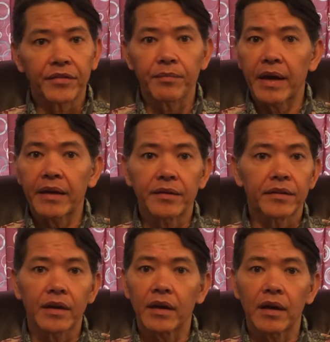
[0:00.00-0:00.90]
might
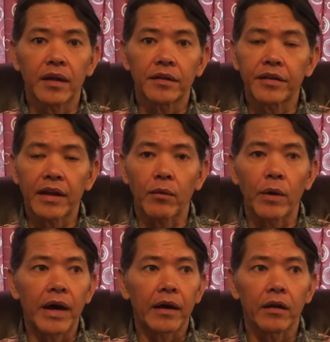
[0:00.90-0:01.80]
take a
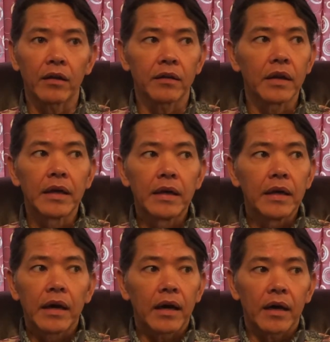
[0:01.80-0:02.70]
while,
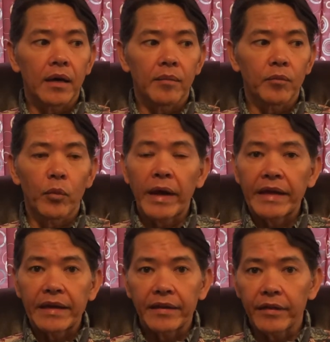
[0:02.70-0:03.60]

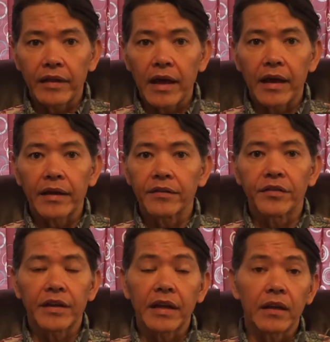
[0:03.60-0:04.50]
waiting in the line to
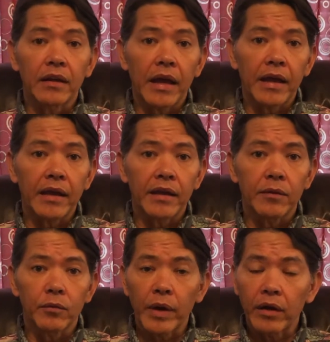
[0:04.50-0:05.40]
get a
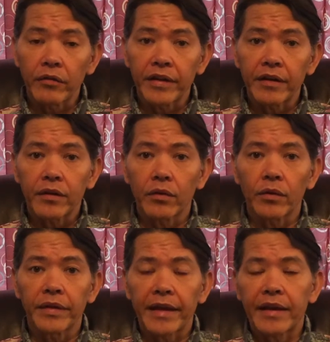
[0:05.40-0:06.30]
rental vehicle,
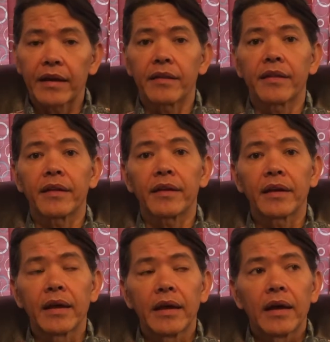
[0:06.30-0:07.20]
that kind of thing.
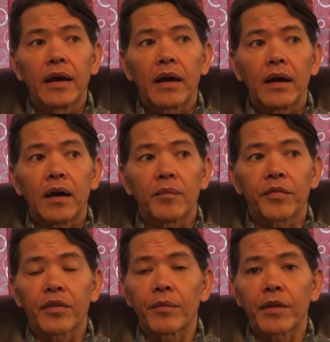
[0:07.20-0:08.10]

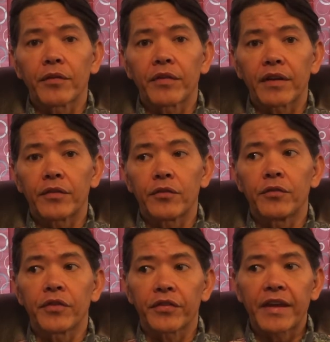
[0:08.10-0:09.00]
Some of those things you
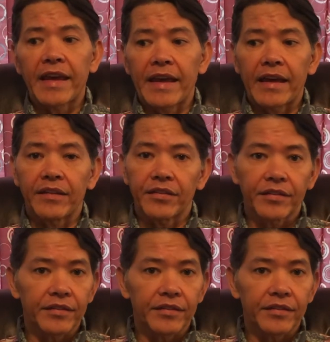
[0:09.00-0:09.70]
just can't,